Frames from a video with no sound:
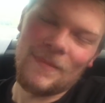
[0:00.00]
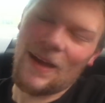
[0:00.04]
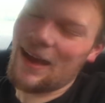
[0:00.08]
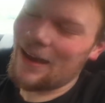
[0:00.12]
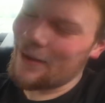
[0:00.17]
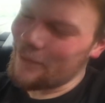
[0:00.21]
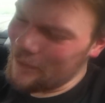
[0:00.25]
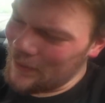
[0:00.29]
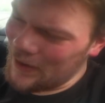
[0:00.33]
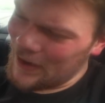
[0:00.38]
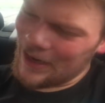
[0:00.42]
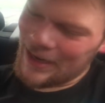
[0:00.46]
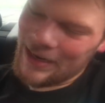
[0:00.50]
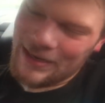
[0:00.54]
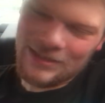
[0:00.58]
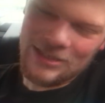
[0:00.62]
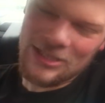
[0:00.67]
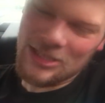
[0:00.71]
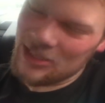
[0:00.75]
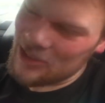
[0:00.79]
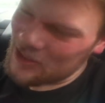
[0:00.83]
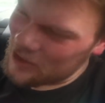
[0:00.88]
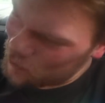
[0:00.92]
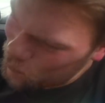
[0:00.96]
I might
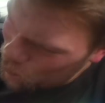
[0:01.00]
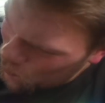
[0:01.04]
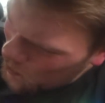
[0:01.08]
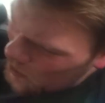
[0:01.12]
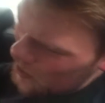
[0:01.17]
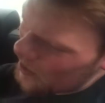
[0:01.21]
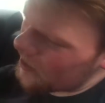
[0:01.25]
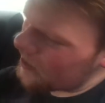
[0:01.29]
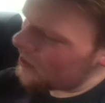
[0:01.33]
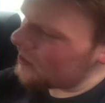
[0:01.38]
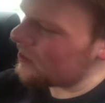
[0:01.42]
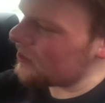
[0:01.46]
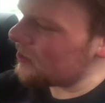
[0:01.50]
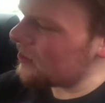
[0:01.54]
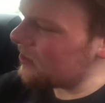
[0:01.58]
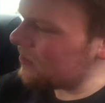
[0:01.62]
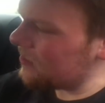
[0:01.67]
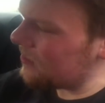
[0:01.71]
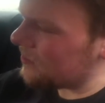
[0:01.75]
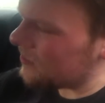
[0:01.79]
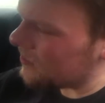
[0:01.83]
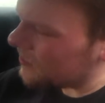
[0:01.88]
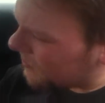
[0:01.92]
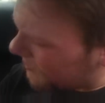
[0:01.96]
just want
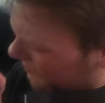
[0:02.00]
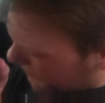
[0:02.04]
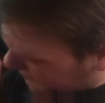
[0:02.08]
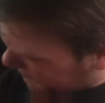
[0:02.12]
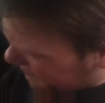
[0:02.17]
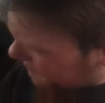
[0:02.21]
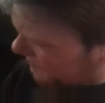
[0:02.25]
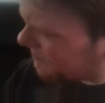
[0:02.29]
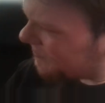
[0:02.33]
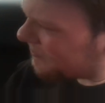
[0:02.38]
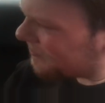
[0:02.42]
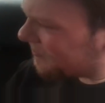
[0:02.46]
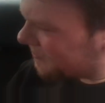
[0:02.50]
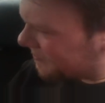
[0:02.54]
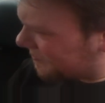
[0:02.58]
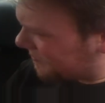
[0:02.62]
to.